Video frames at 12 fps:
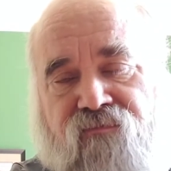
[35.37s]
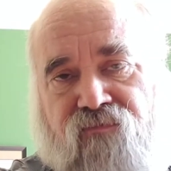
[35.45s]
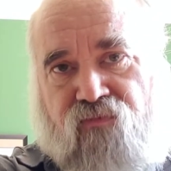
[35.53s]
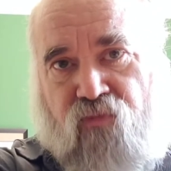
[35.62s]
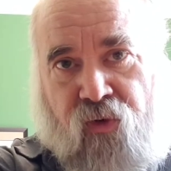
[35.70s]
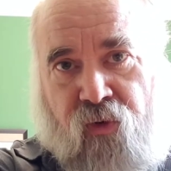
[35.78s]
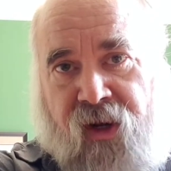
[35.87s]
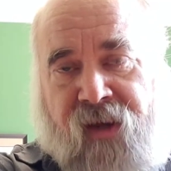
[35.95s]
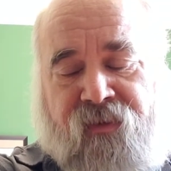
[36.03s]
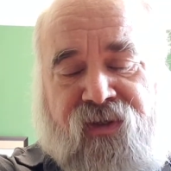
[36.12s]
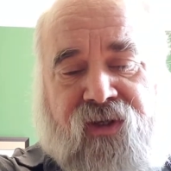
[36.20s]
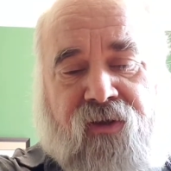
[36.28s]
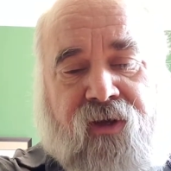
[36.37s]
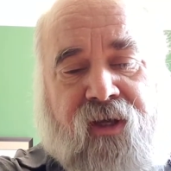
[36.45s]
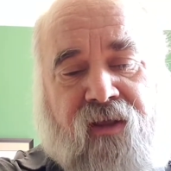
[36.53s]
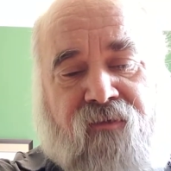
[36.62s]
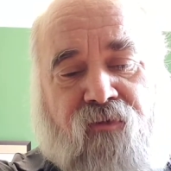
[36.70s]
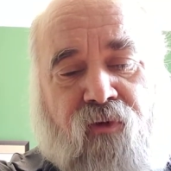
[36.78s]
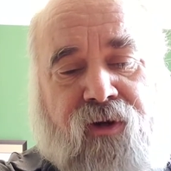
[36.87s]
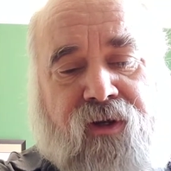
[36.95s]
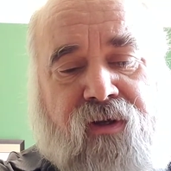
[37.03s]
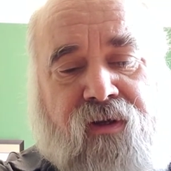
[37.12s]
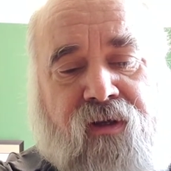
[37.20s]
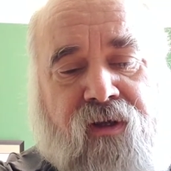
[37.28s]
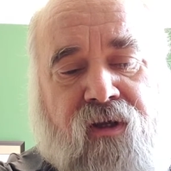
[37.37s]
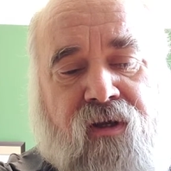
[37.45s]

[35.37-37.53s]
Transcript: where I am in Southern California,